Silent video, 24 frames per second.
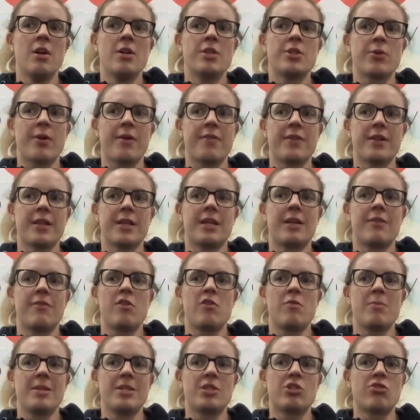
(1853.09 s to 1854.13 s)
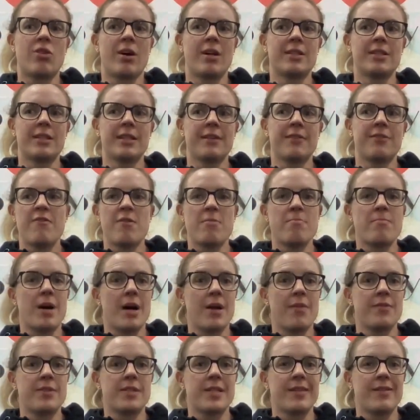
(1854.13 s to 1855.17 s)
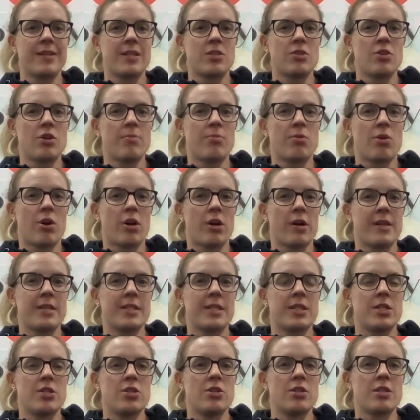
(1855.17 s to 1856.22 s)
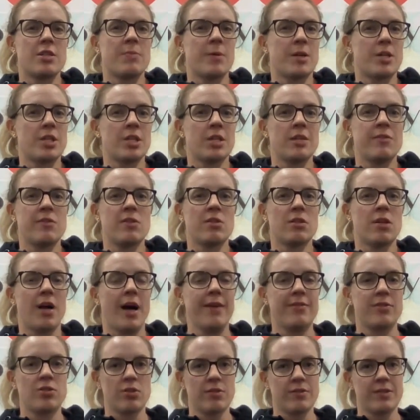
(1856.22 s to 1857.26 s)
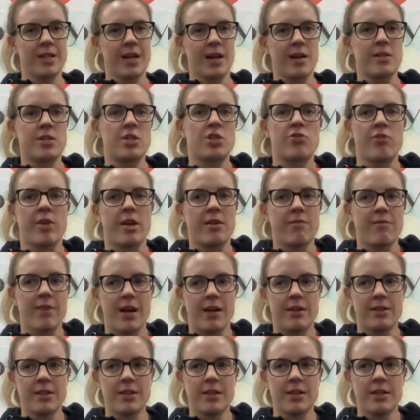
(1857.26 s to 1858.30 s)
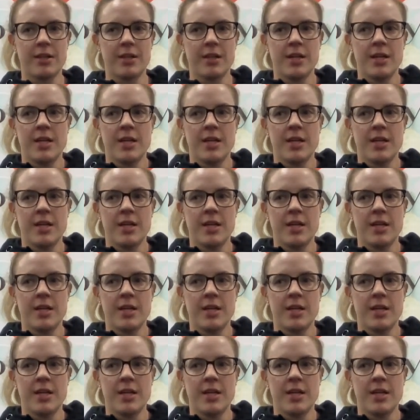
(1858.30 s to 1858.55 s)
So I feel like if you've been struggling for months and there's no progress, and especially if your life sort of started to shrink around it,